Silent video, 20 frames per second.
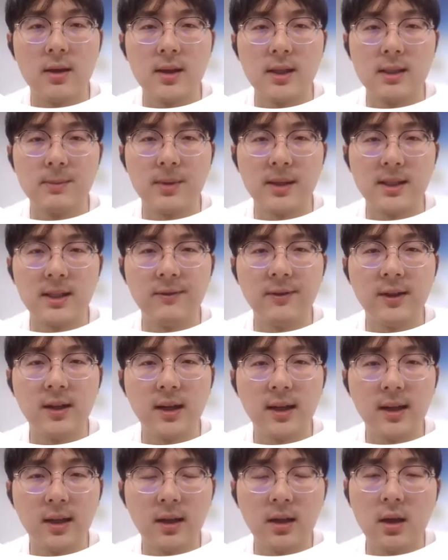
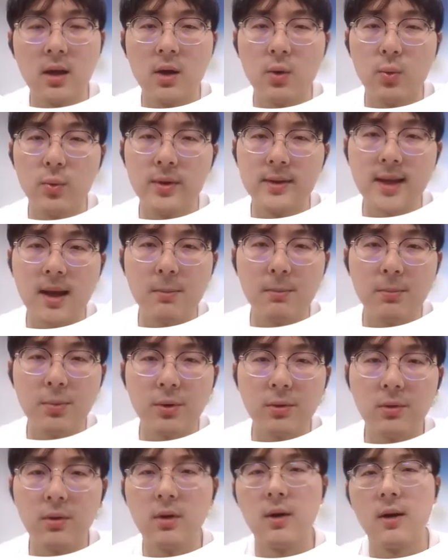Specifically, we
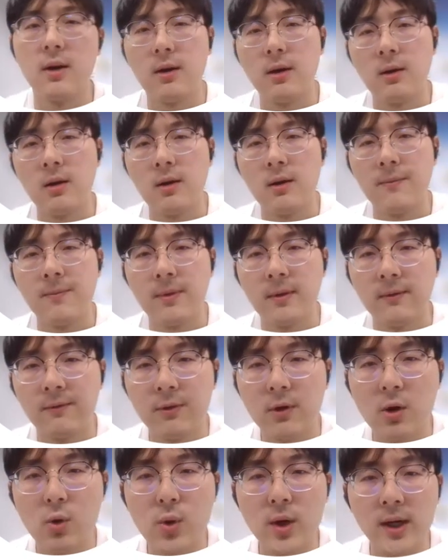sample
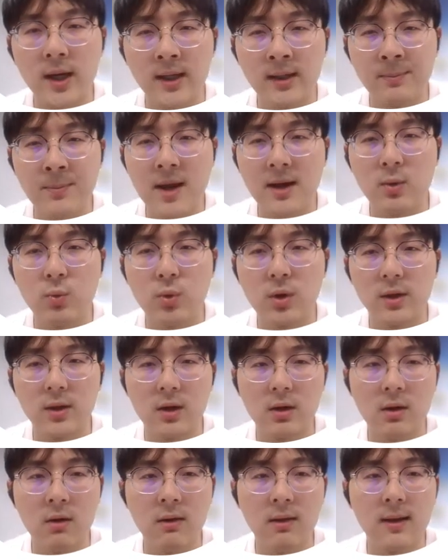forward and backward
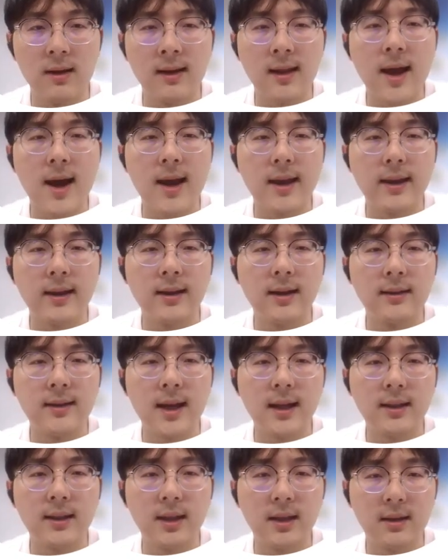along the line
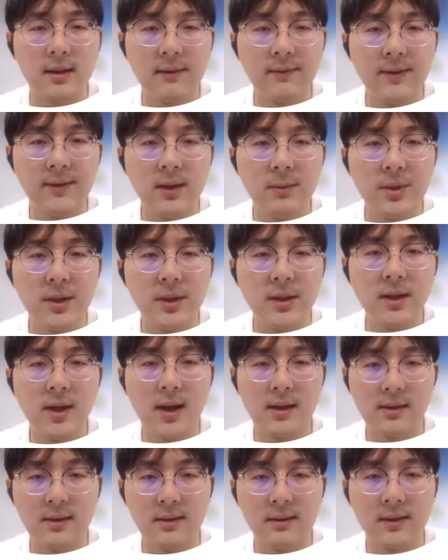connecting the VP
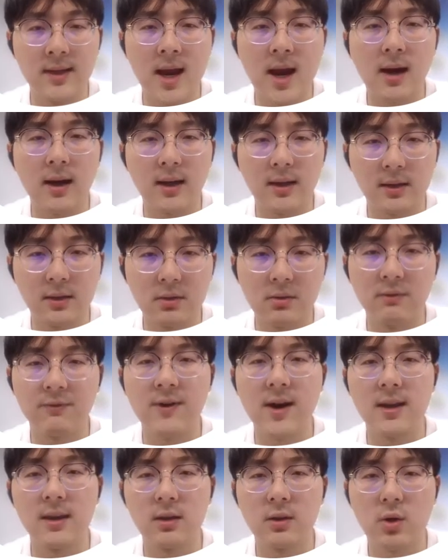and the target to
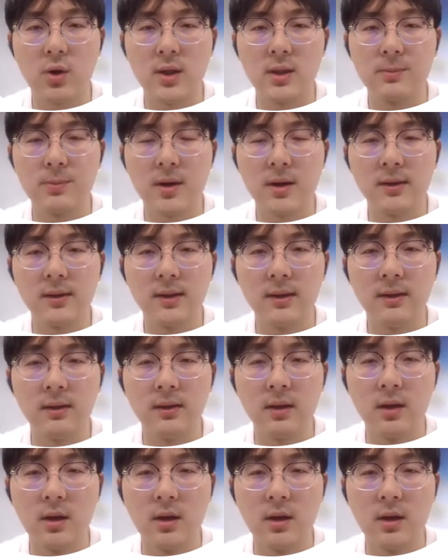find corresponding